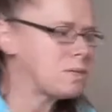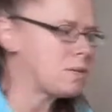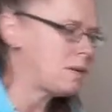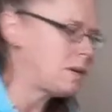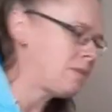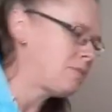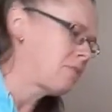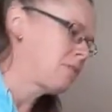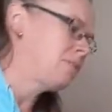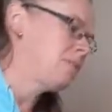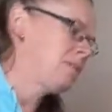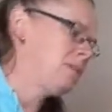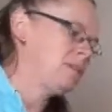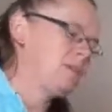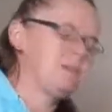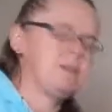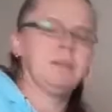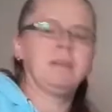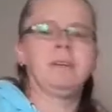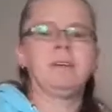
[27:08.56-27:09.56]
and everything
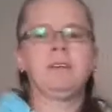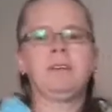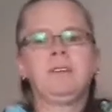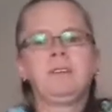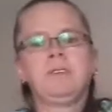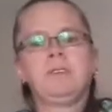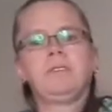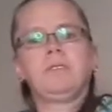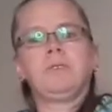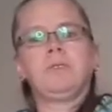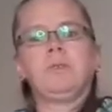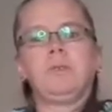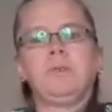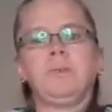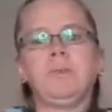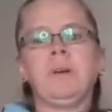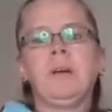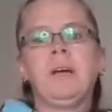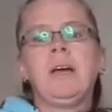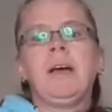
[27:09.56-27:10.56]

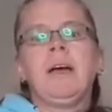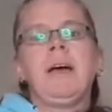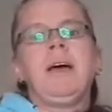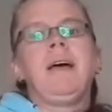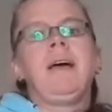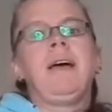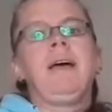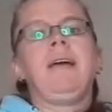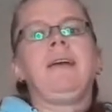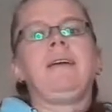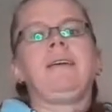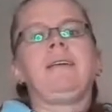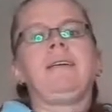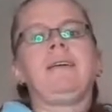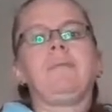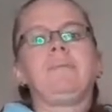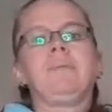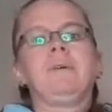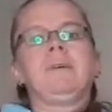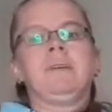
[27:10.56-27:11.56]
to hang it
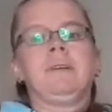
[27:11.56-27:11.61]
up,